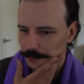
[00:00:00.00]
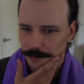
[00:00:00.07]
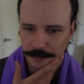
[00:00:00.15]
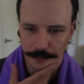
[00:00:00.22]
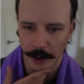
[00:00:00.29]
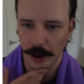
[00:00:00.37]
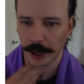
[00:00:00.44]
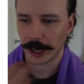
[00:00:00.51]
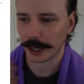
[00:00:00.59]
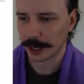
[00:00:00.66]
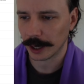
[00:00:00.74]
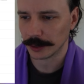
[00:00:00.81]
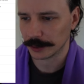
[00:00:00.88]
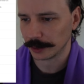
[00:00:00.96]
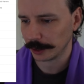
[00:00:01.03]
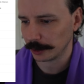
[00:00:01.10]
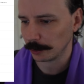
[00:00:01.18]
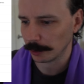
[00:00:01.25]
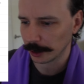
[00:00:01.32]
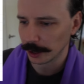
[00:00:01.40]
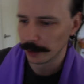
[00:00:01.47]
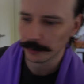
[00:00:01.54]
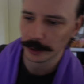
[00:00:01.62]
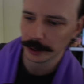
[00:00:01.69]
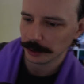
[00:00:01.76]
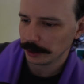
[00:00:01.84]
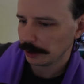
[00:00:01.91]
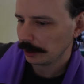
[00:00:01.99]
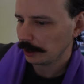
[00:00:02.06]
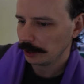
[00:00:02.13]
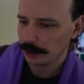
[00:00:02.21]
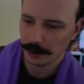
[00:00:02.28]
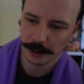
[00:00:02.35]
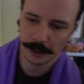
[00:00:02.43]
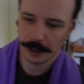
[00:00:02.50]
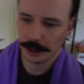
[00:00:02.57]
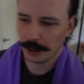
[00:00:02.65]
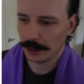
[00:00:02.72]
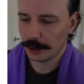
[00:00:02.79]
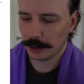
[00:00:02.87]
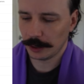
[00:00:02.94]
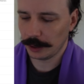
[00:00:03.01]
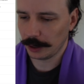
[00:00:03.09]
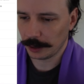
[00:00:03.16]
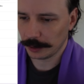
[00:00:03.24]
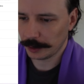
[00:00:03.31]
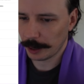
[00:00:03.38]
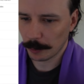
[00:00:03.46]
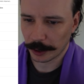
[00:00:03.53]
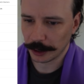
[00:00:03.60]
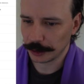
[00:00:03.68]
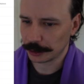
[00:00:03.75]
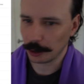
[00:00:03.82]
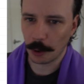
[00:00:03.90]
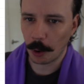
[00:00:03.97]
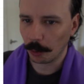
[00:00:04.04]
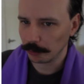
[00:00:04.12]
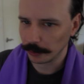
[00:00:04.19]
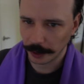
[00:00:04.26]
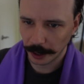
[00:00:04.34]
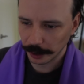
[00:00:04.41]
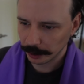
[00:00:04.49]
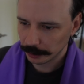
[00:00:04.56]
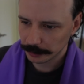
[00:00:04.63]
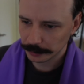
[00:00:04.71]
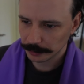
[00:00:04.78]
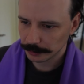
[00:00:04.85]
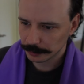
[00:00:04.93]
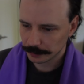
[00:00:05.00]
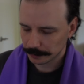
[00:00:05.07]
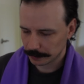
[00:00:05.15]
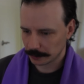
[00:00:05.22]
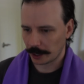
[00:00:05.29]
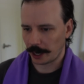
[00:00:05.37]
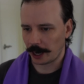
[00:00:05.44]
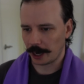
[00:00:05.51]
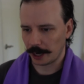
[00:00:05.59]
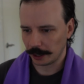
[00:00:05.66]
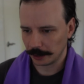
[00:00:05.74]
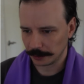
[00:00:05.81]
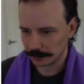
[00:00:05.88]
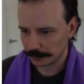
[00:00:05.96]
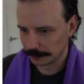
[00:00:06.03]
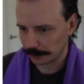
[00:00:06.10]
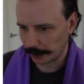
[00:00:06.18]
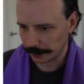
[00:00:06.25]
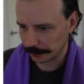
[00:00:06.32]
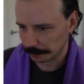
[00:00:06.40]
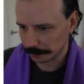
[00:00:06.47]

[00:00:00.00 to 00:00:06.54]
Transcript: Hawkeye constantly ignoring cover. Namor can just go over there and fight them,